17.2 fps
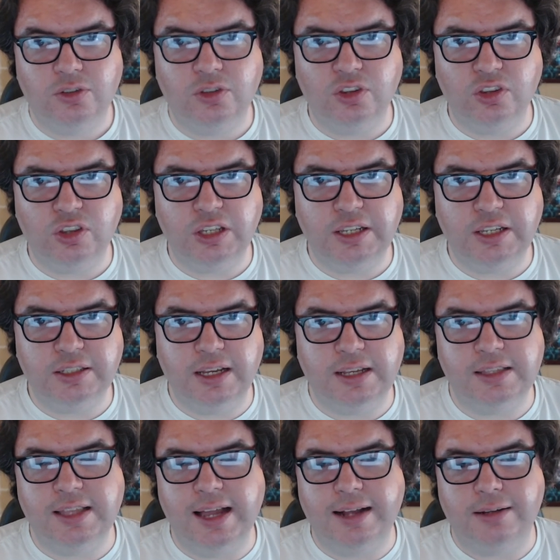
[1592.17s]
the
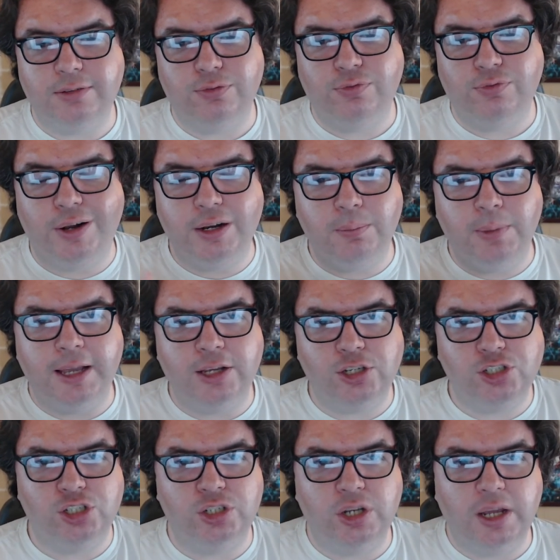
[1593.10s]
and that
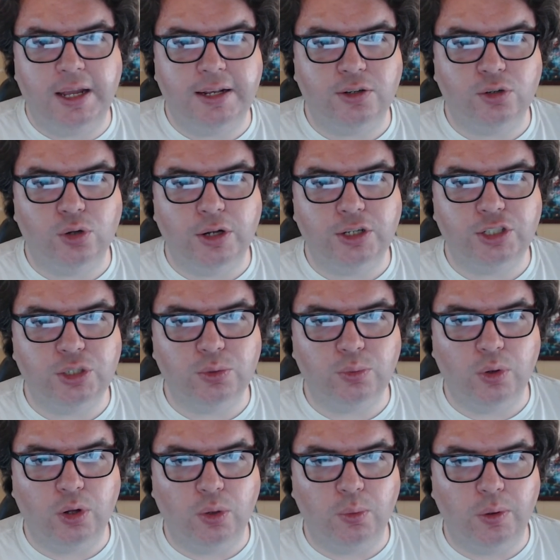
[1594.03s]
Funimation and
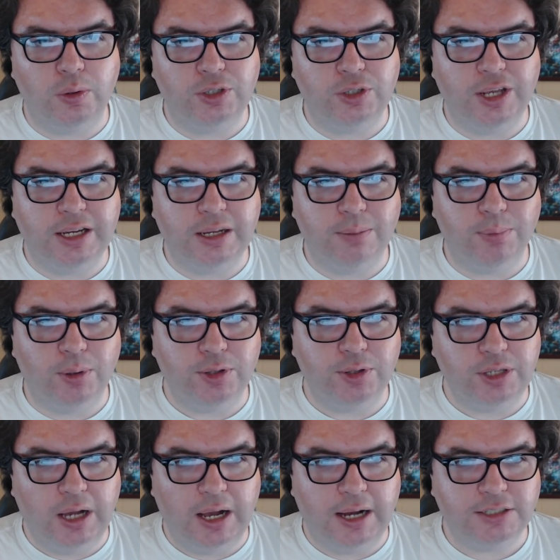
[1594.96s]
Crunchyroll won't take up all
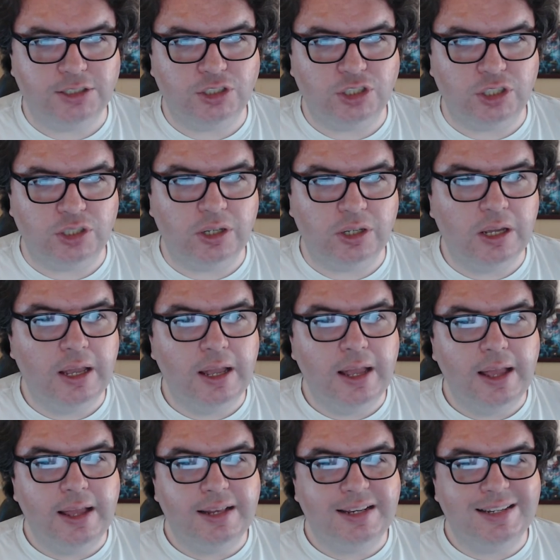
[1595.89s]
the oxygen.
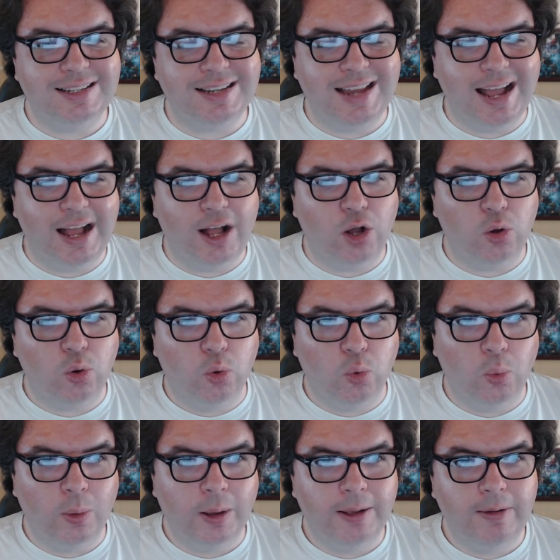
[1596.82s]

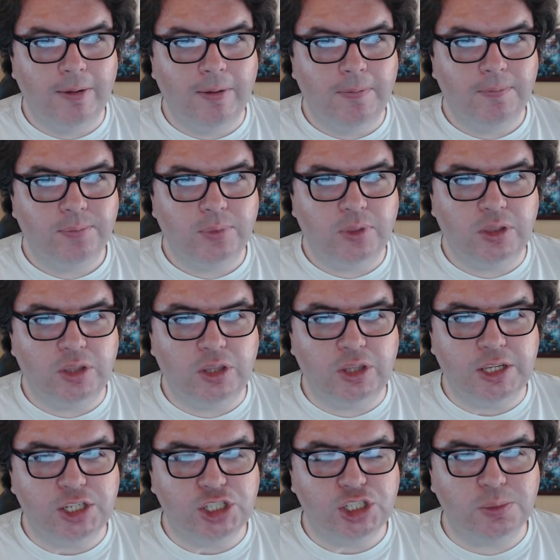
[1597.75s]
Now,
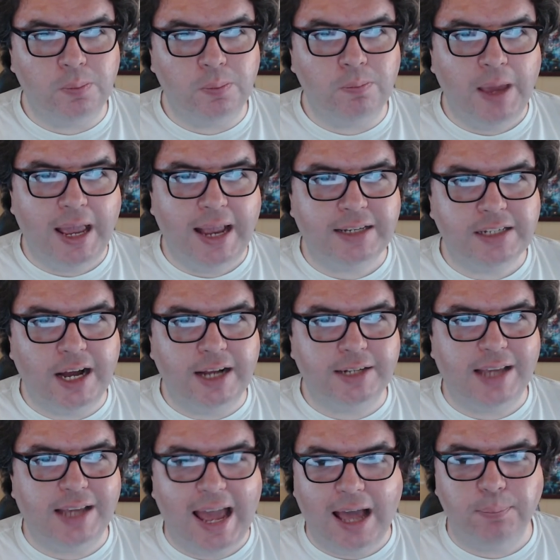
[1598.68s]
this may
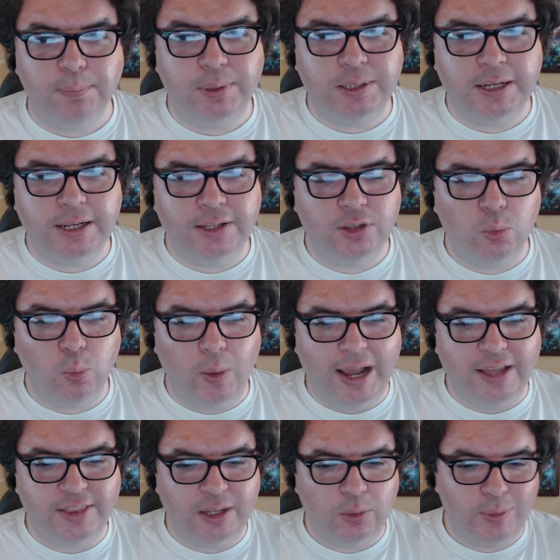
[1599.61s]
not happen in the
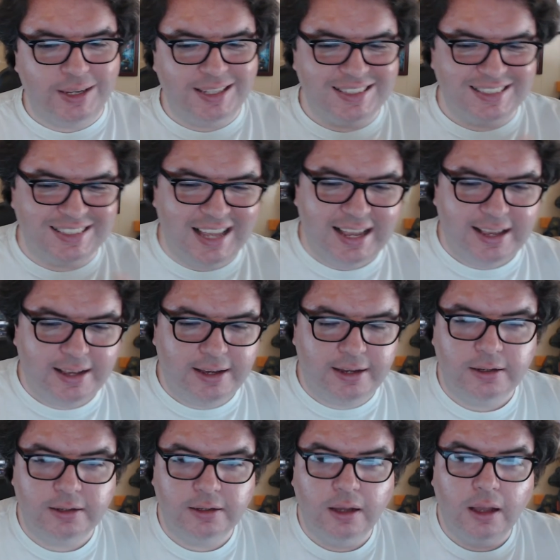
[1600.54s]
way that we'd
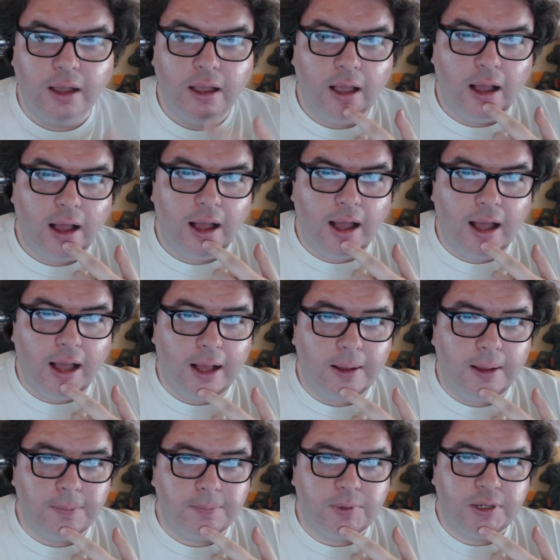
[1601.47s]
like.
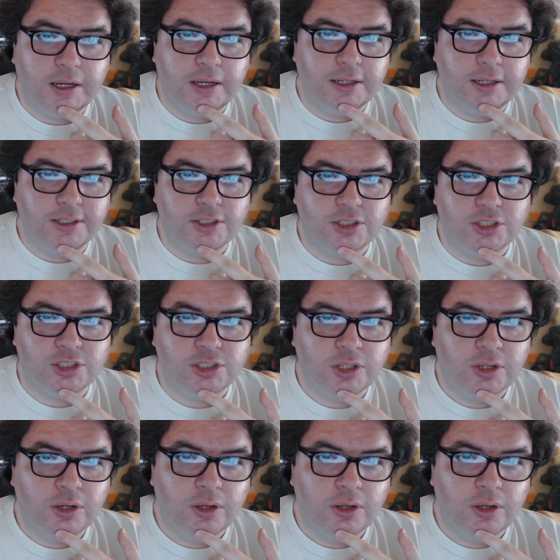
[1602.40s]
Um, cuz